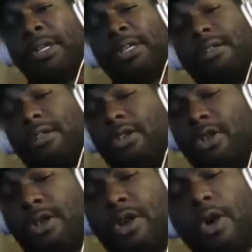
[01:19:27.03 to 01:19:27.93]

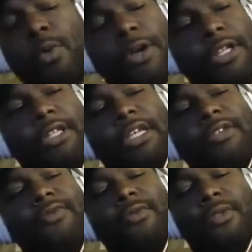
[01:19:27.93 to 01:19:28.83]
very
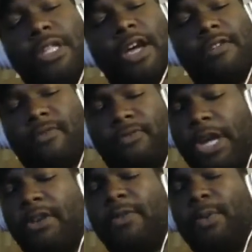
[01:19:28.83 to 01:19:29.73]

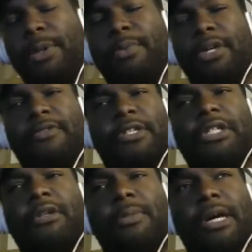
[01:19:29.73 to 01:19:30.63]
few people give a
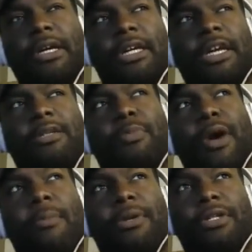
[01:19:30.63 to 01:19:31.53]
shit about EA's
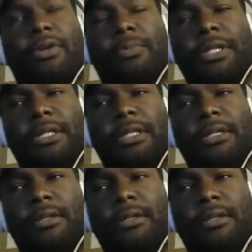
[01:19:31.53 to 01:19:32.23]
properties on PC.